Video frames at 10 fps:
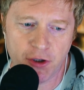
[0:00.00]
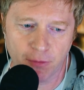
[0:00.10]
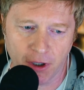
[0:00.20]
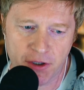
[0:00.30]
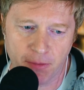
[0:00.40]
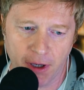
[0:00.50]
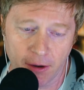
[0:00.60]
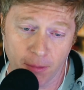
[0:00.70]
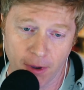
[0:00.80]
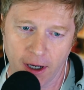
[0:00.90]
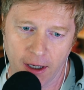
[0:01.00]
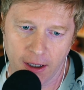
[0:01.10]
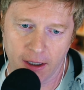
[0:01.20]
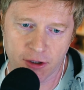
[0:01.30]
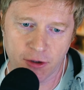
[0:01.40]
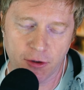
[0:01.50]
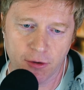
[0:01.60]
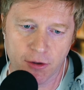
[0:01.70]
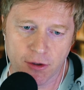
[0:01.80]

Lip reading: much better by, I guess, to use,